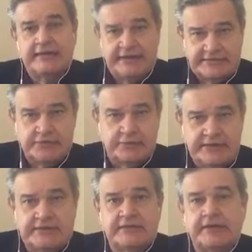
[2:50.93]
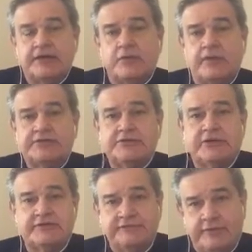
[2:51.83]
That's the reason they're the ones who
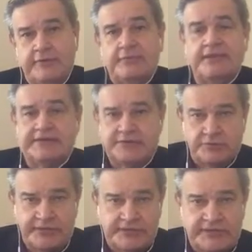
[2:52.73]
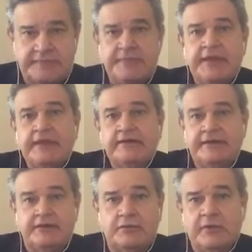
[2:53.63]
confirm. That's the reason
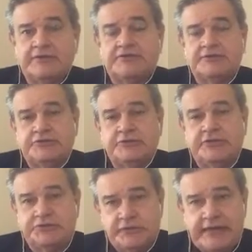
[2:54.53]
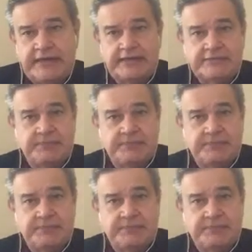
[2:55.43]
they're the ones who do the treaties.